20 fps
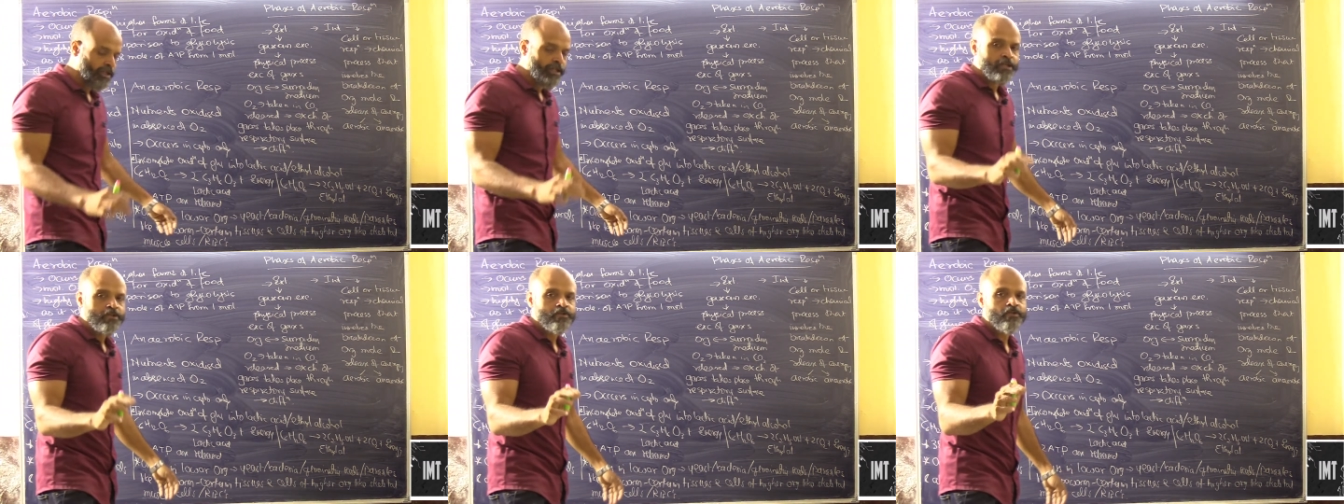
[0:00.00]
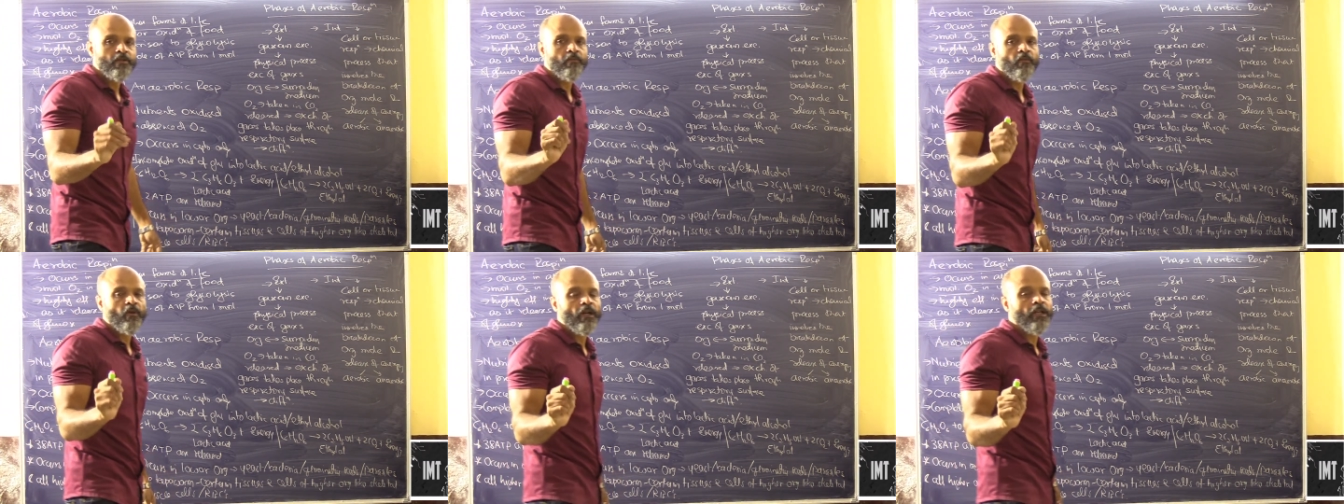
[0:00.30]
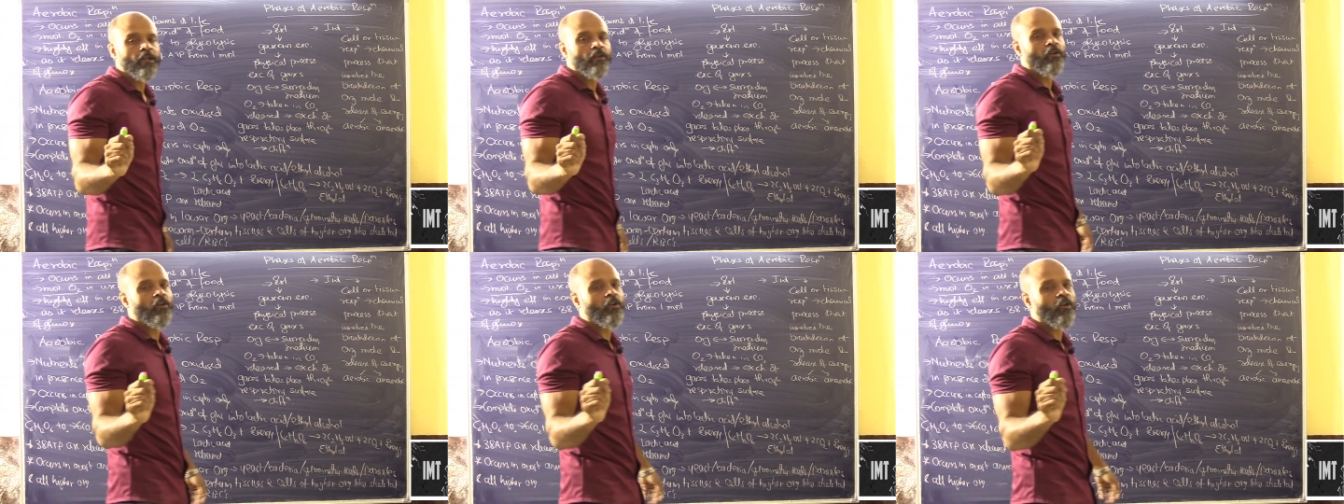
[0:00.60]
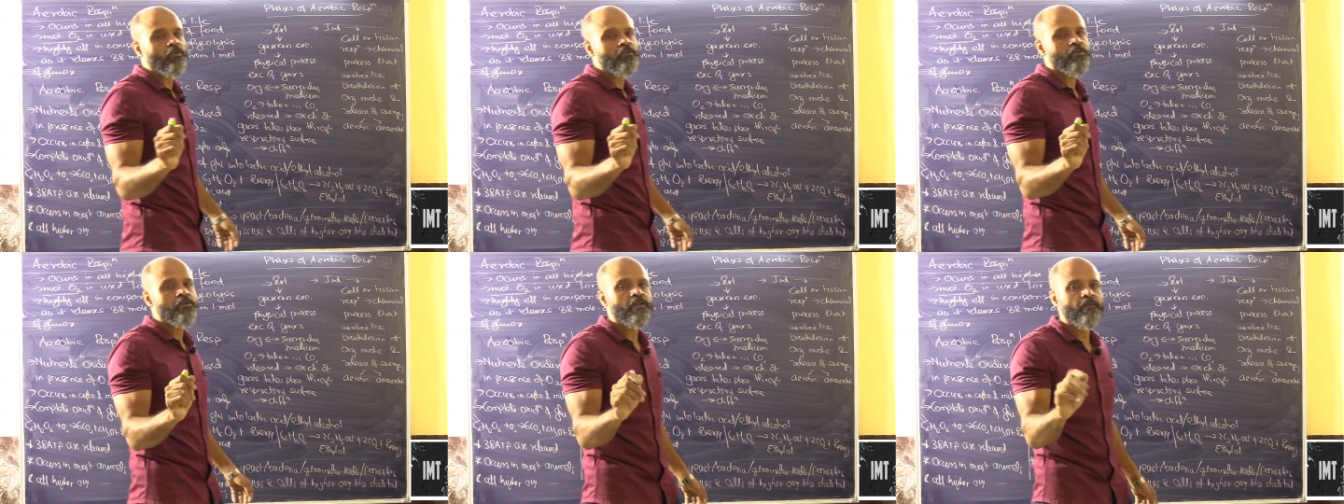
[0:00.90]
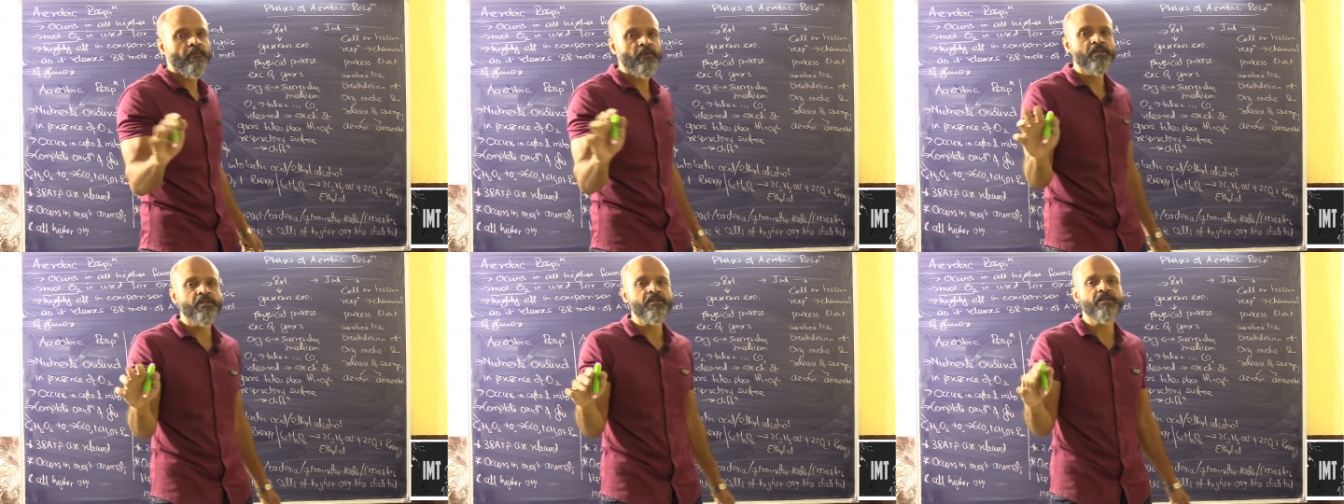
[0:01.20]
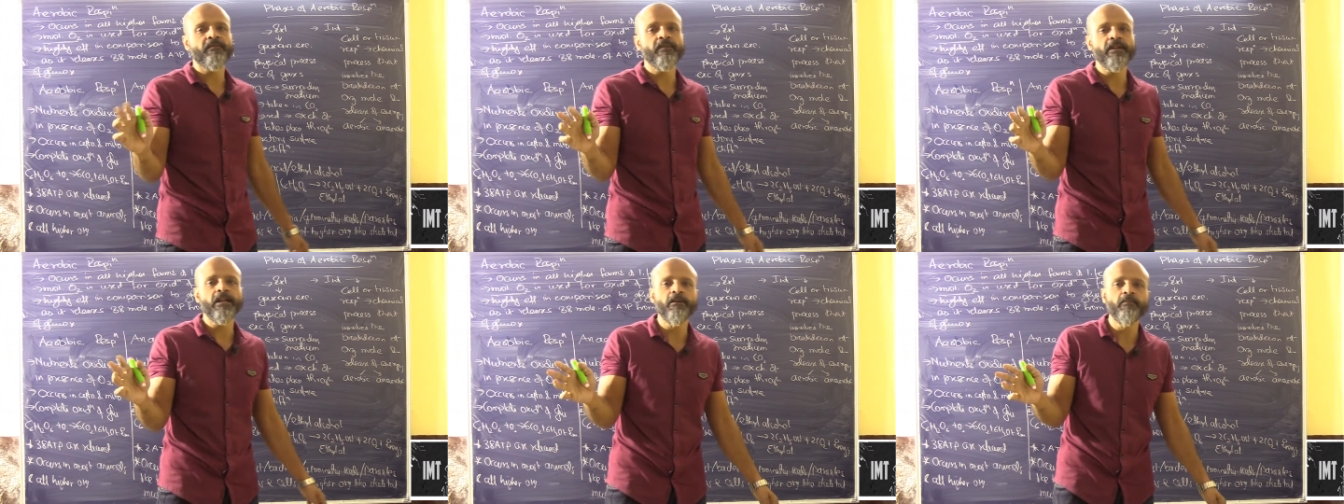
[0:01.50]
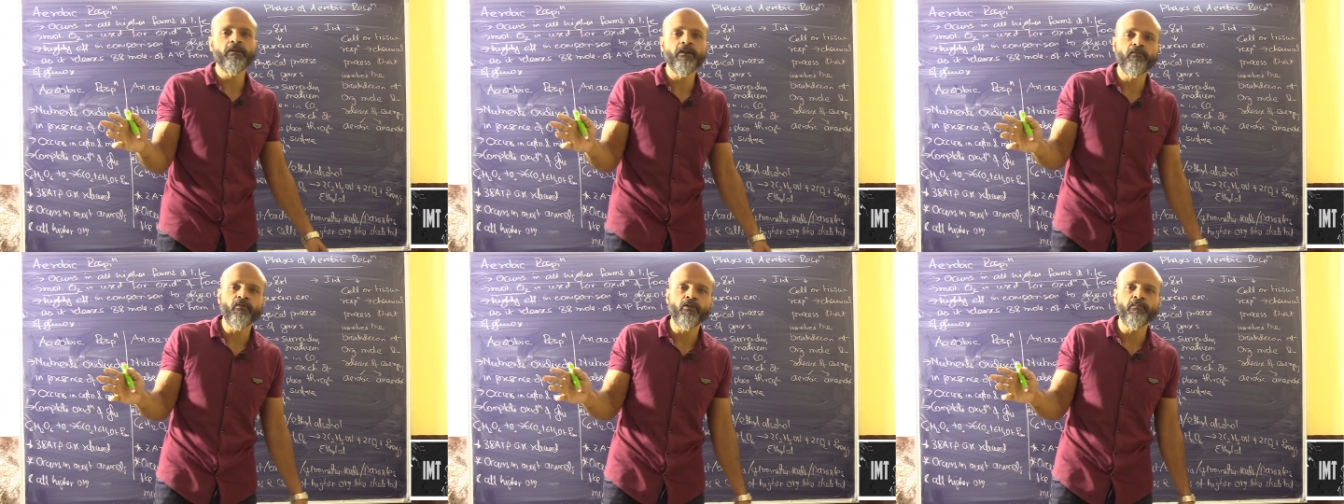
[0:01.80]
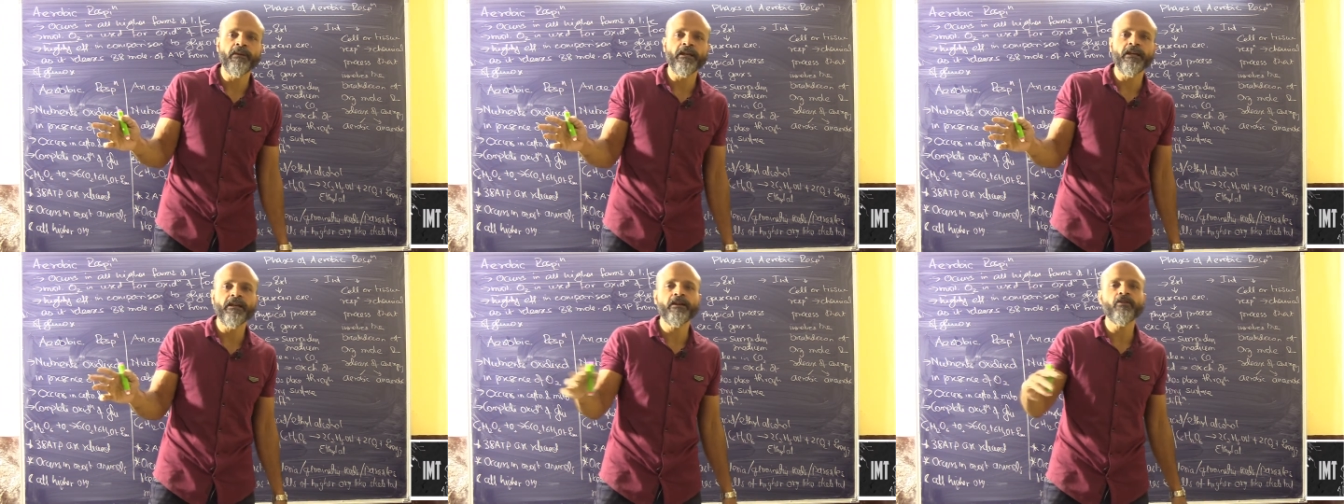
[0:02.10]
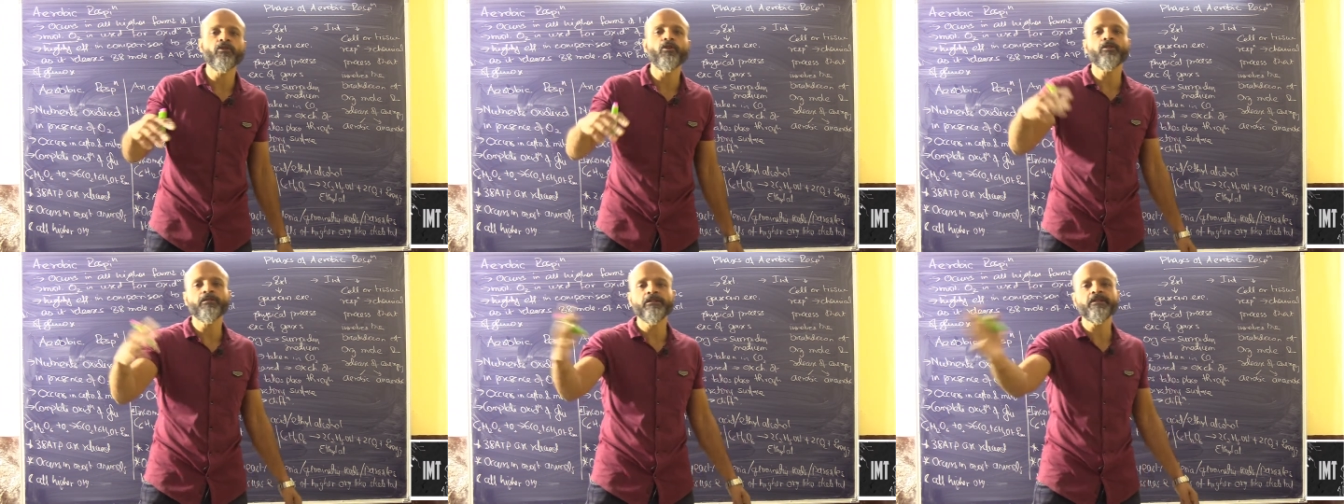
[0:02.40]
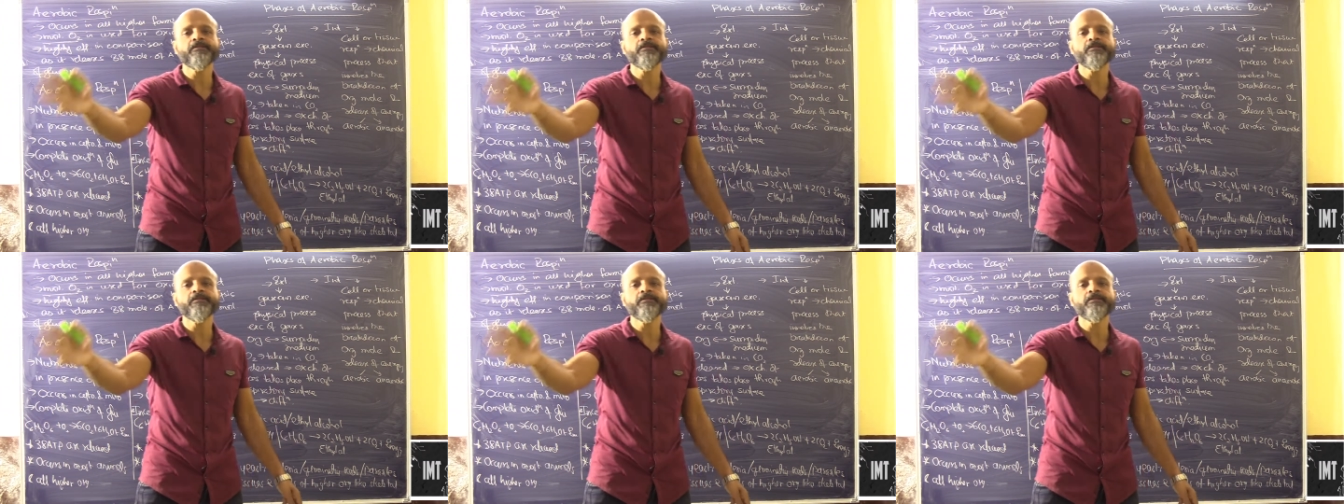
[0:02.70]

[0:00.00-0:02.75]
So the molecular oxygen which is available from air or the